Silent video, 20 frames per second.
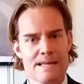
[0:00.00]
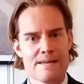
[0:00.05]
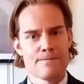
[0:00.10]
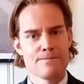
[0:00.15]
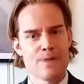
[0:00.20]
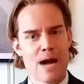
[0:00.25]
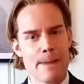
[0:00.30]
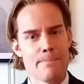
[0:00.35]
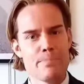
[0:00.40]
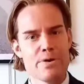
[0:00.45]

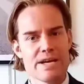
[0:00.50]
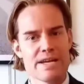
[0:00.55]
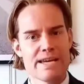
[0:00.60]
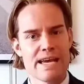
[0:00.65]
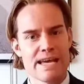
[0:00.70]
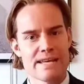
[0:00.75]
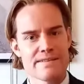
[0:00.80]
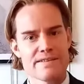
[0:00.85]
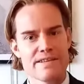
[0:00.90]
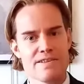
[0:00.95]

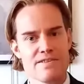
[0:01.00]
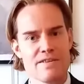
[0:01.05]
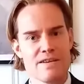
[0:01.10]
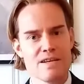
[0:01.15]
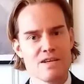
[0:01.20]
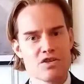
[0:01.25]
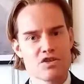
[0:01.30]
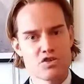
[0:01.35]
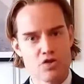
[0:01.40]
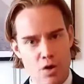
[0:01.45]
Fabricated
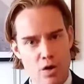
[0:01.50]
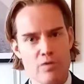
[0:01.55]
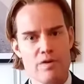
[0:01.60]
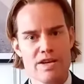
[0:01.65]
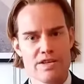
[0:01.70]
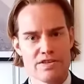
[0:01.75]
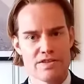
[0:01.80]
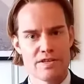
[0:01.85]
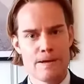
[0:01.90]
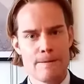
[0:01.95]

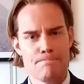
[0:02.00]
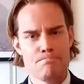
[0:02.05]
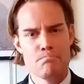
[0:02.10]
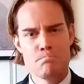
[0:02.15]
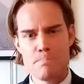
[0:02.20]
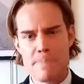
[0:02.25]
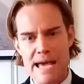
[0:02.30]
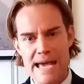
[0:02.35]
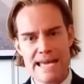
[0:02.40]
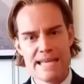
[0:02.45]
stories,
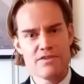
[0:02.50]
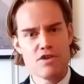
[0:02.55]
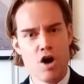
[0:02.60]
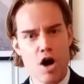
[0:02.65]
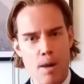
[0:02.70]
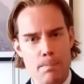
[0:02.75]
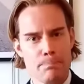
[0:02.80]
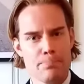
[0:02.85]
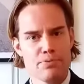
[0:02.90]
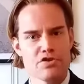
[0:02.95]
made
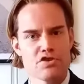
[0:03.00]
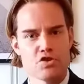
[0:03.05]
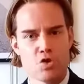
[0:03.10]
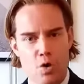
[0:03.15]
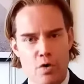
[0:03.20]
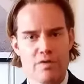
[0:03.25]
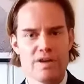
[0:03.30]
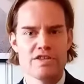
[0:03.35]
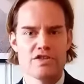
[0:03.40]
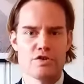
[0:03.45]
up
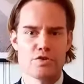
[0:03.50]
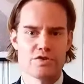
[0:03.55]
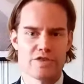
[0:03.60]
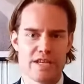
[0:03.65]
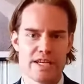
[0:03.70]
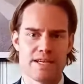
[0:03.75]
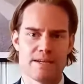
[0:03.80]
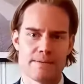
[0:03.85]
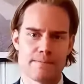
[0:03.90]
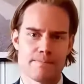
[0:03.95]
stories, you
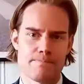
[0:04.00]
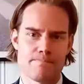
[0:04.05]
see.